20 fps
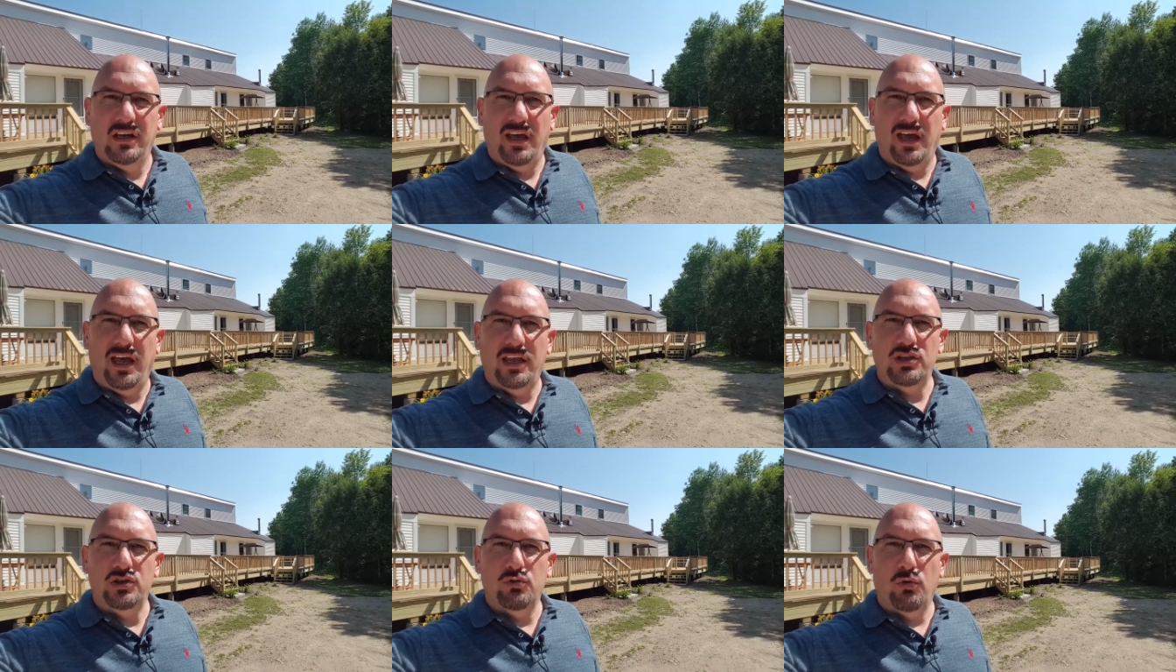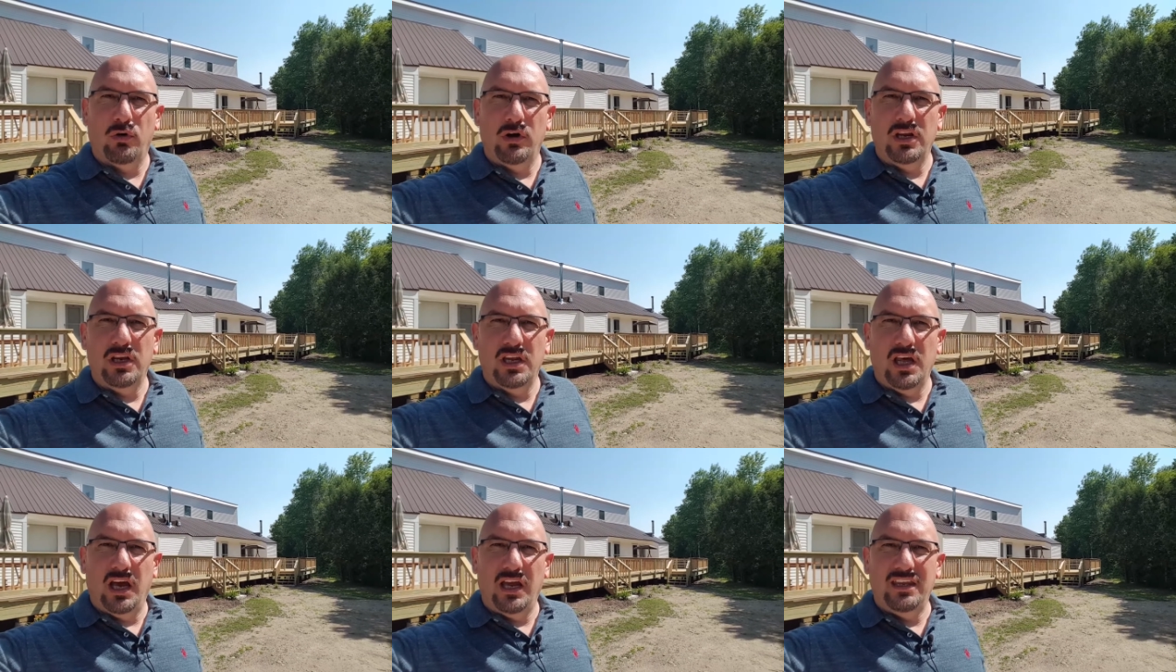at
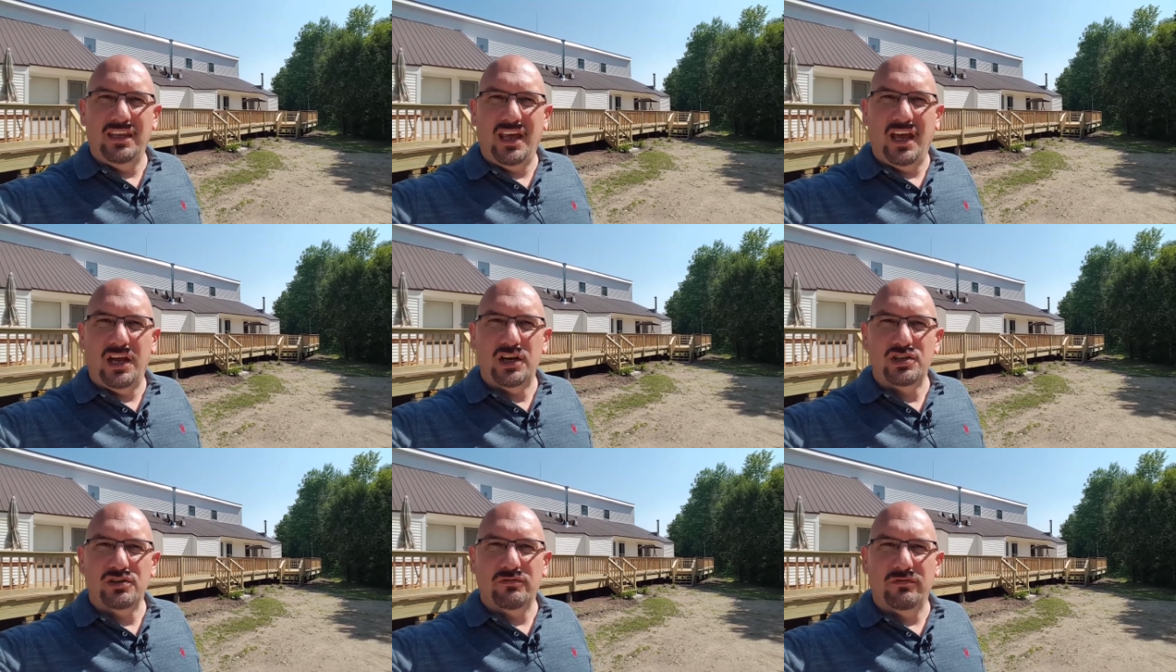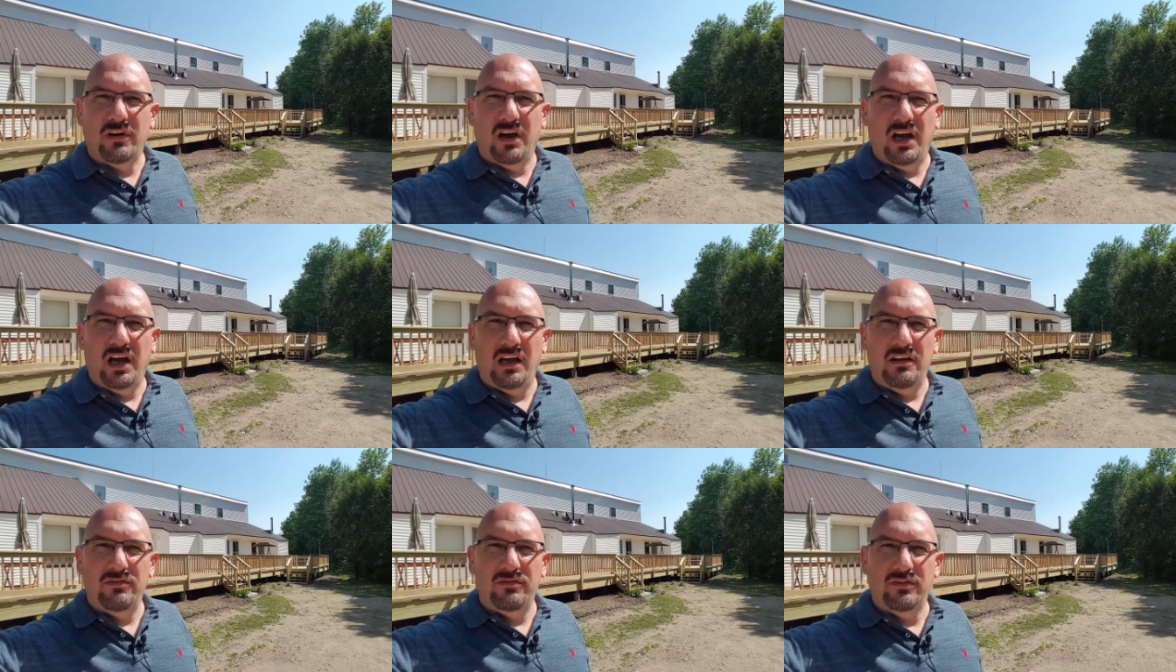
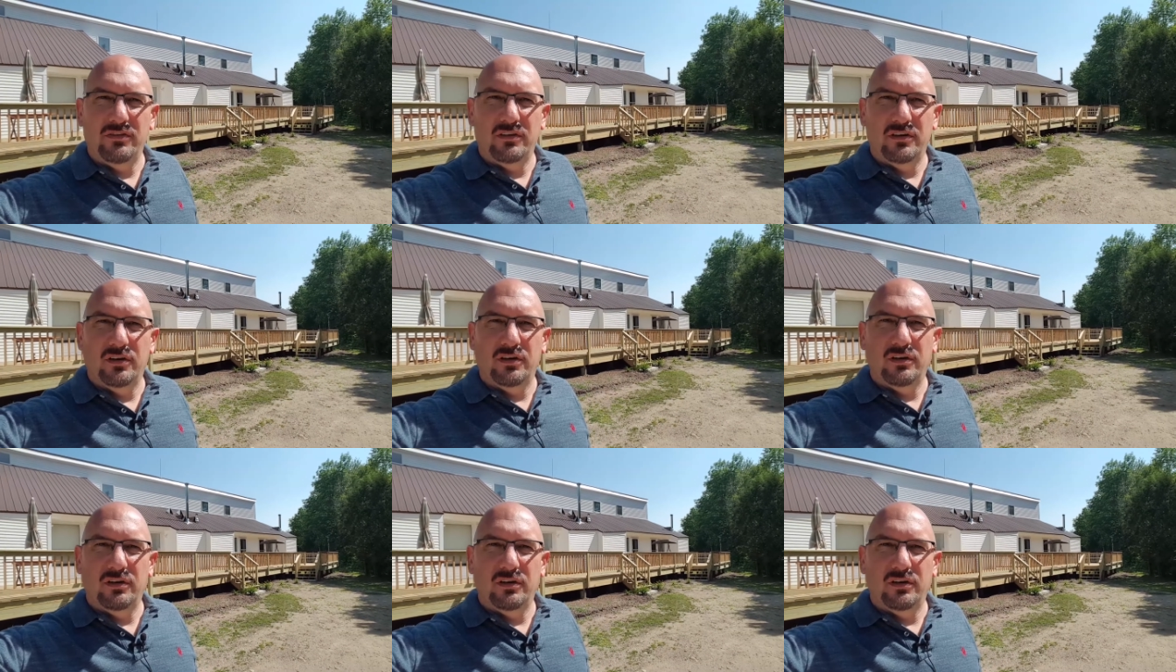29-5